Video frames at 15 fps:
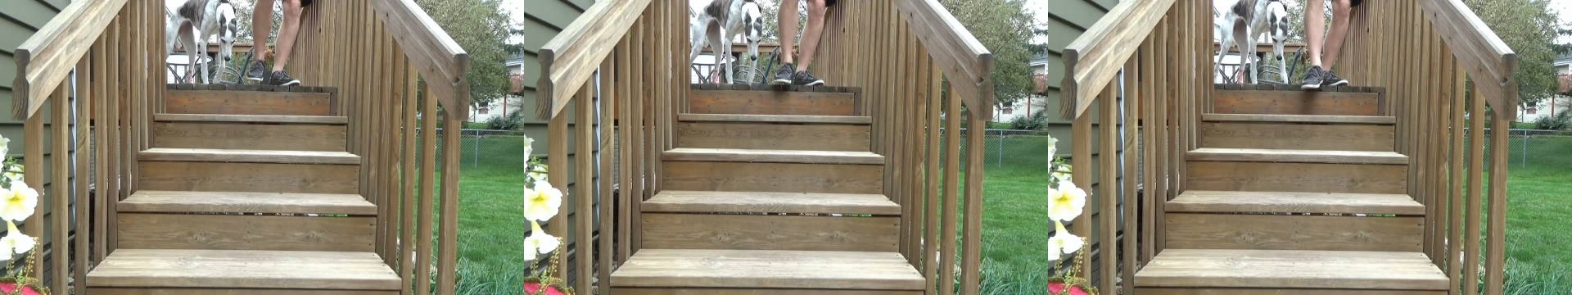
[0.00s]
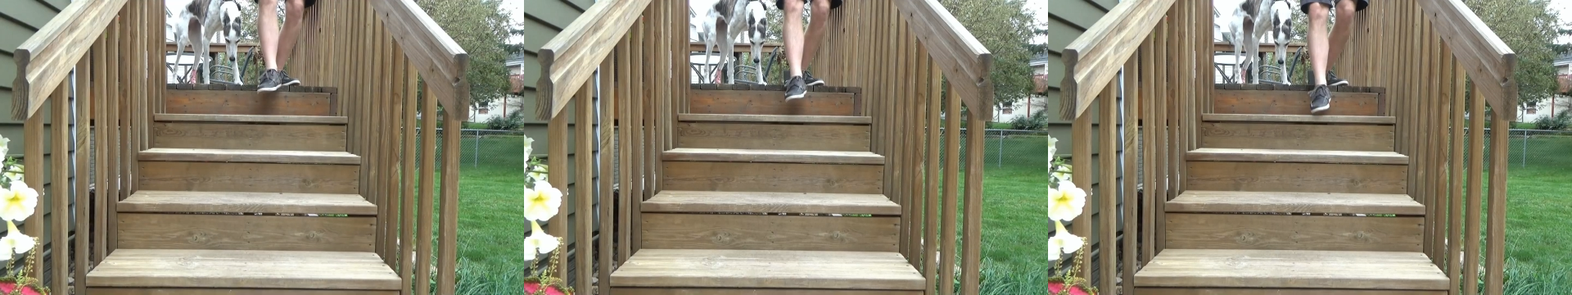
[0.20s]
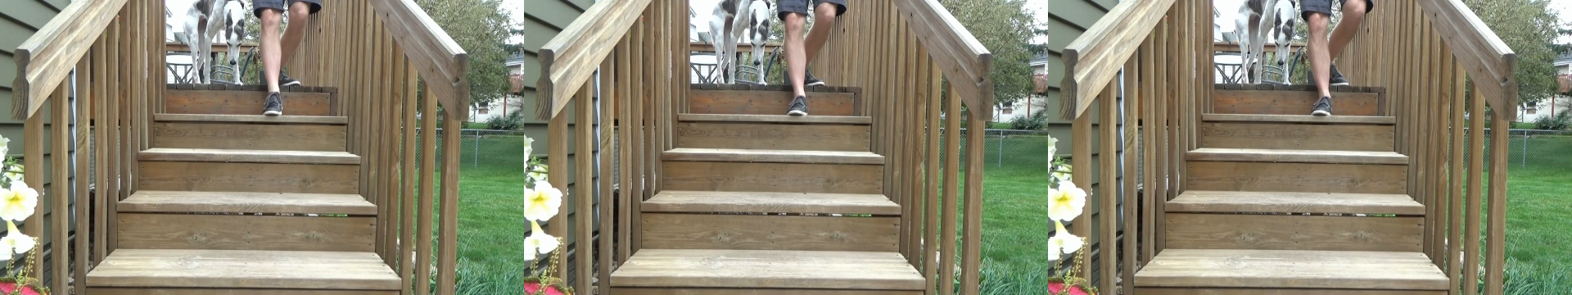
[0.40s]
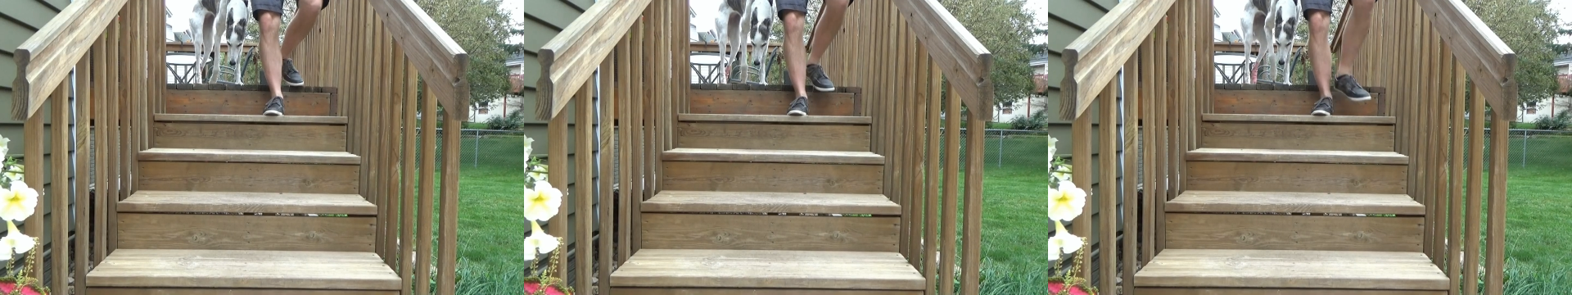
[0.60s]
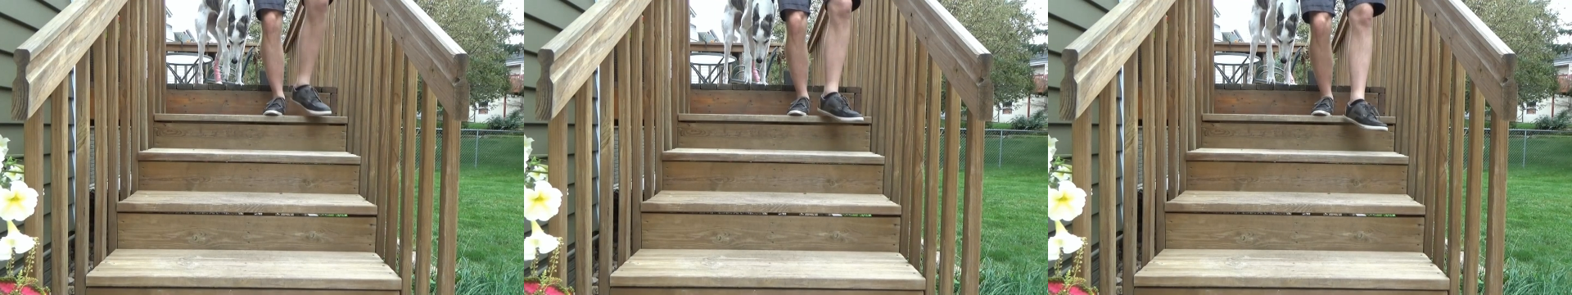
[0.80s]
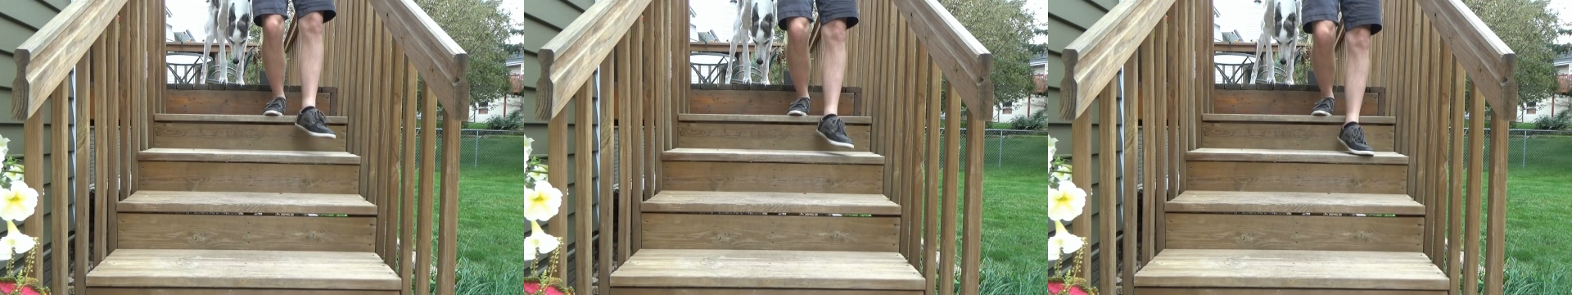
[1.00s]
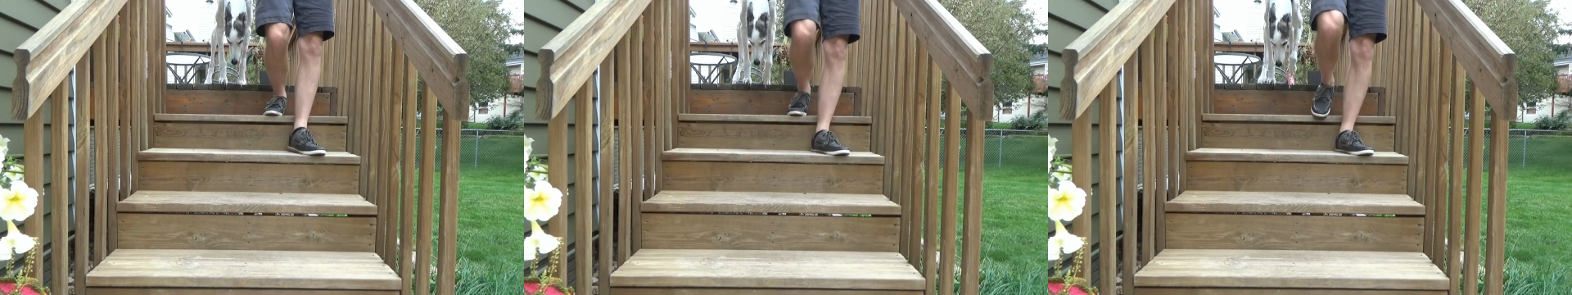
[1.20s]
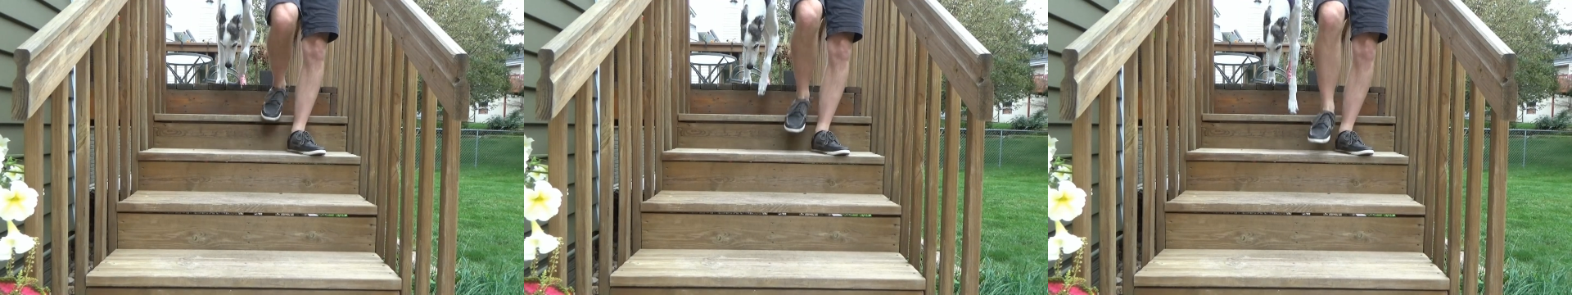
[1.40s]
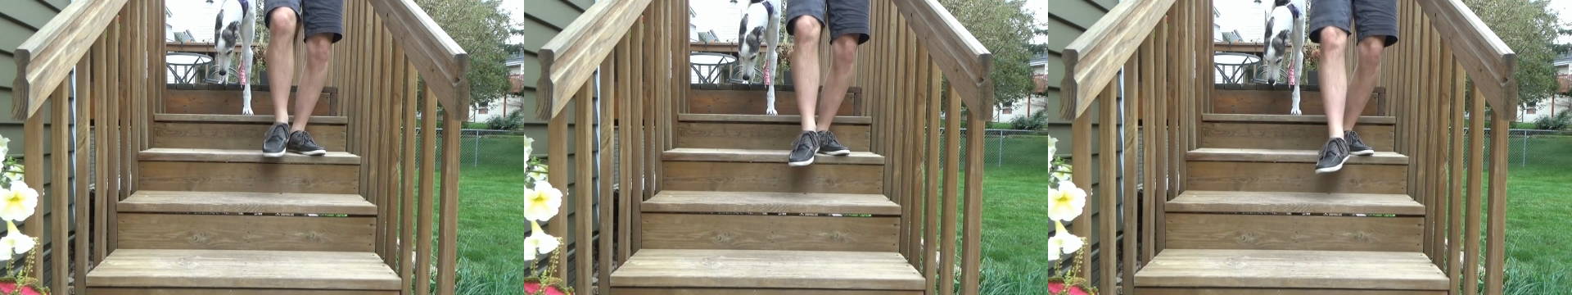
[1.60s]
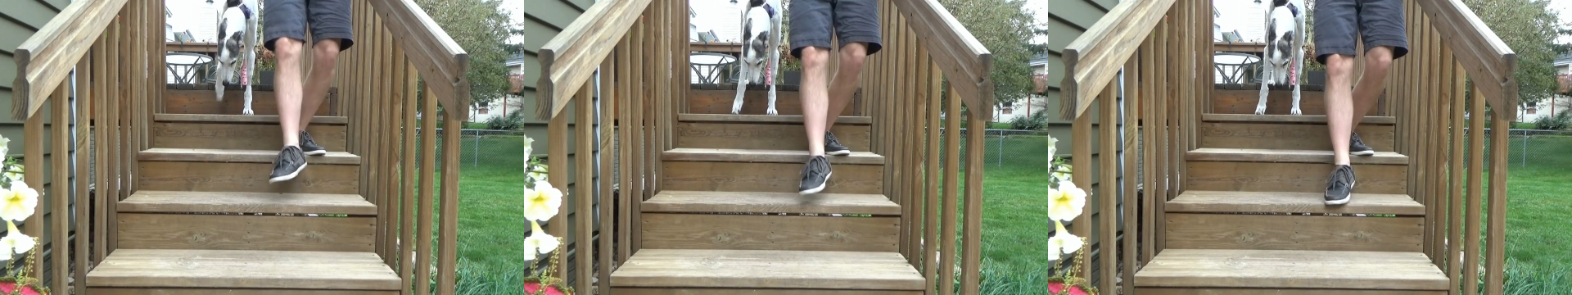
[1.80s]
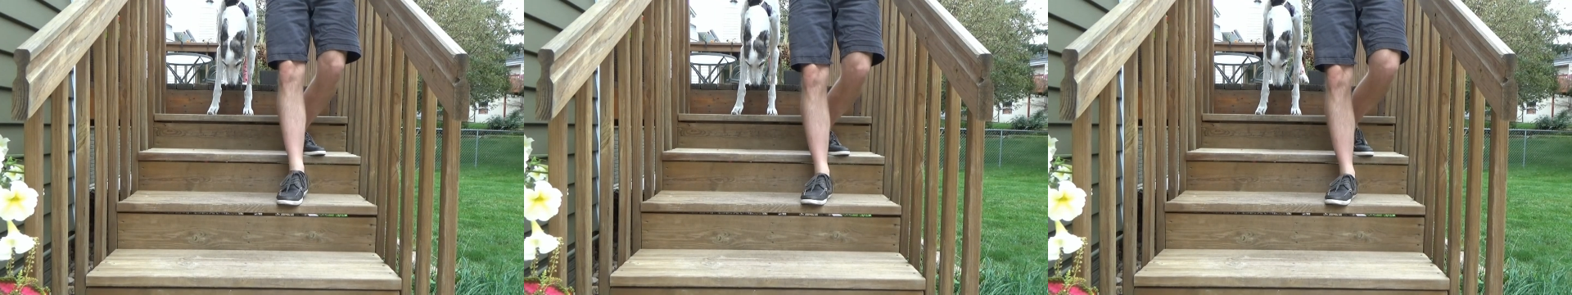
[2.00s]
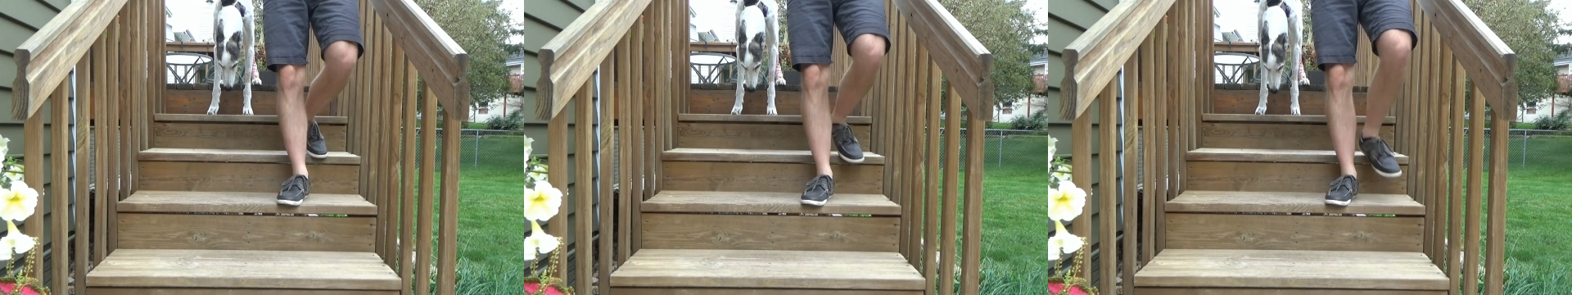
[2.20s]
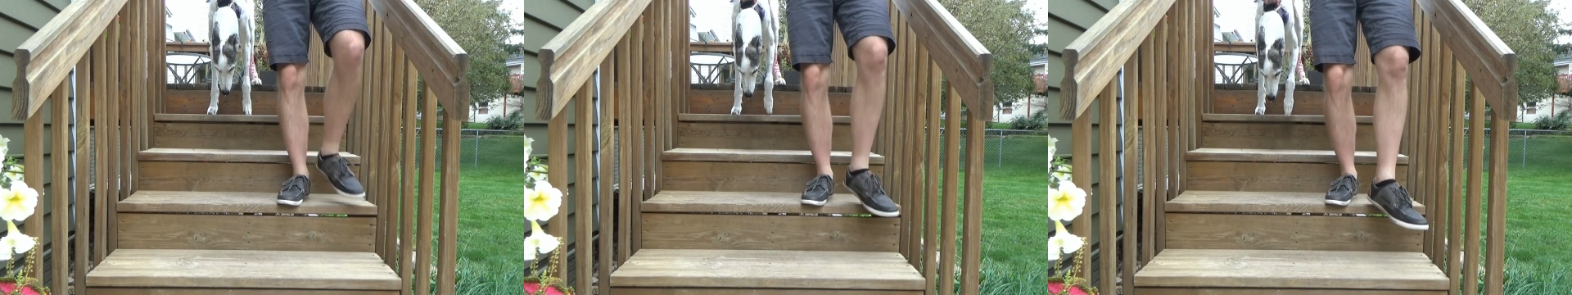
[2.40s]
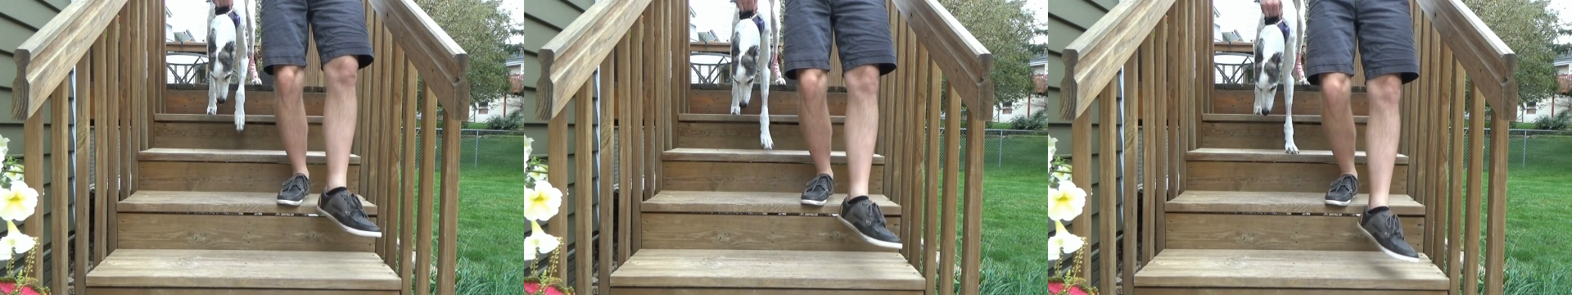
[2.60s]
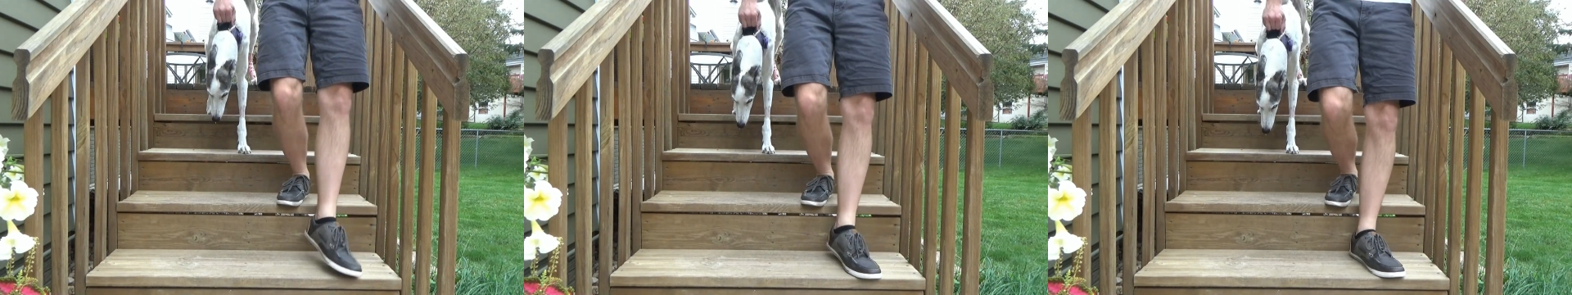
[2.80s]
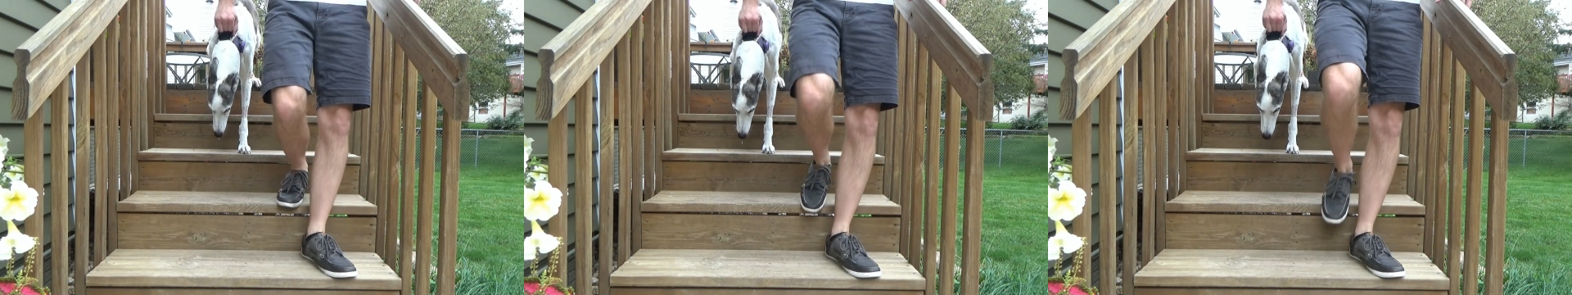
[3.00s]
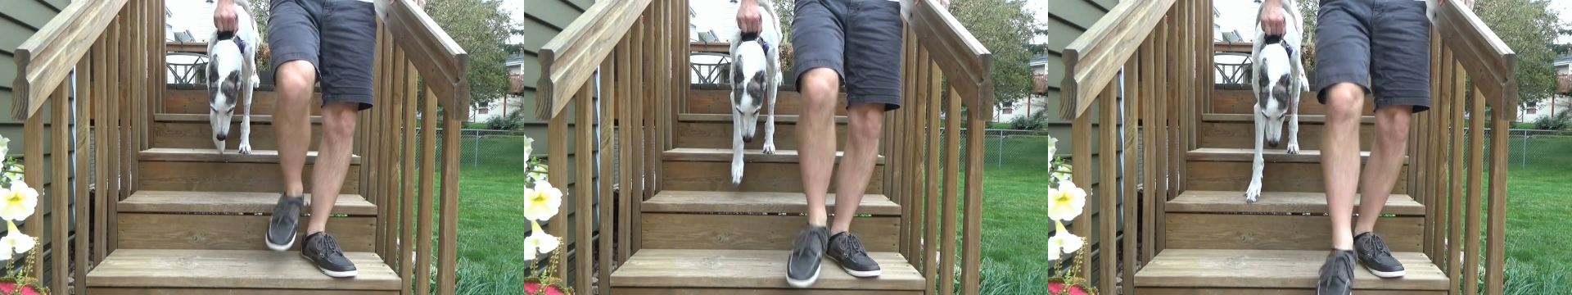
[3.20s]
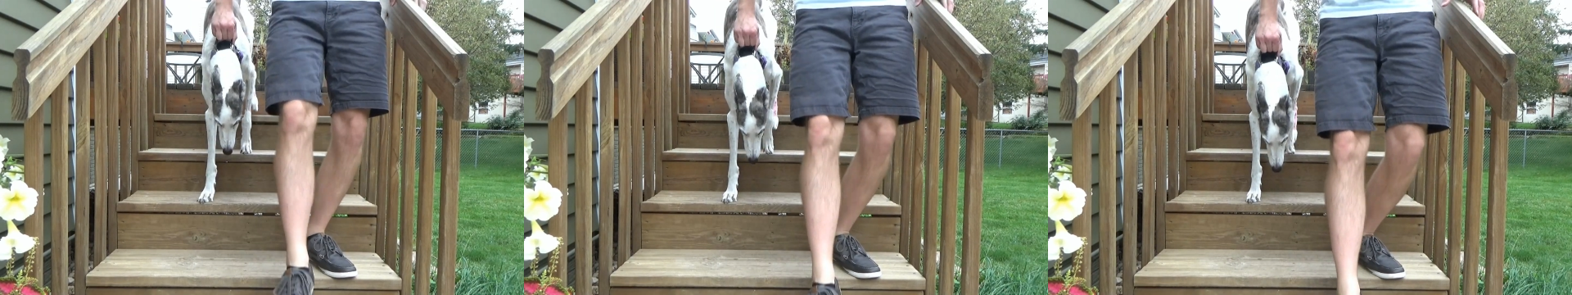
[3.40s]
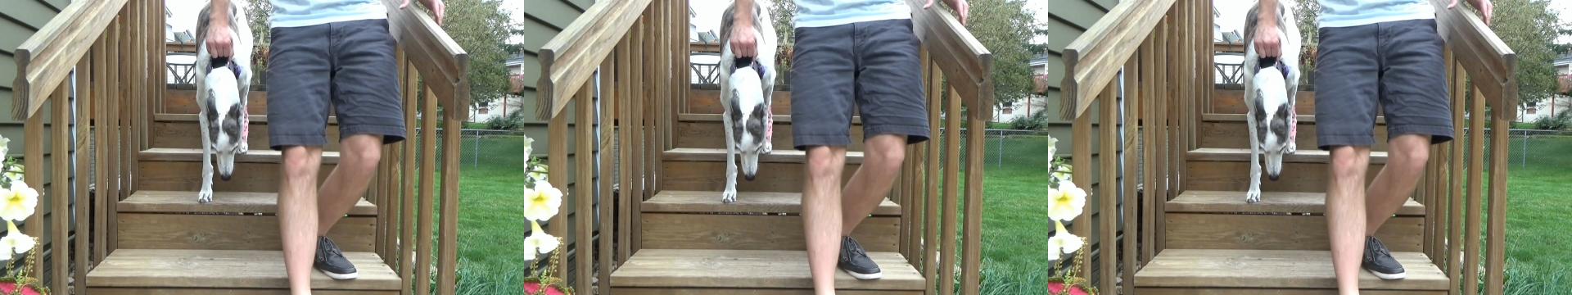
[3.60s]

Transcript: No face is visible, so there are no lips to read.